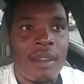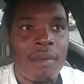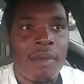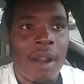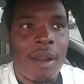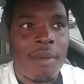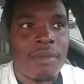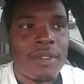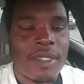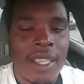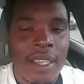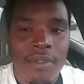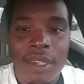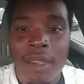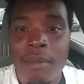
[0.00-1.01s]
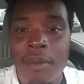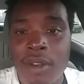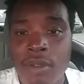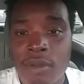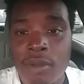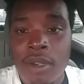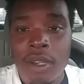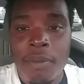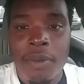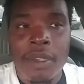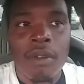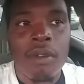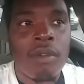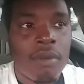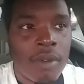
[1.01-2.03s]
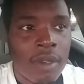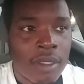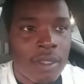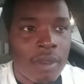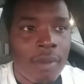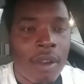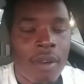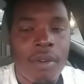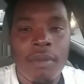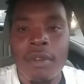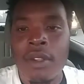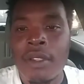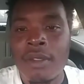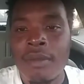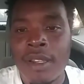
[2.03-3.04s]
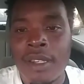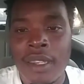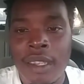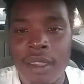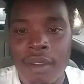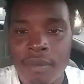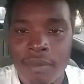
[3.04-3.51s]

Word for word: um, safety at my new company what is on my, what is on my DAC.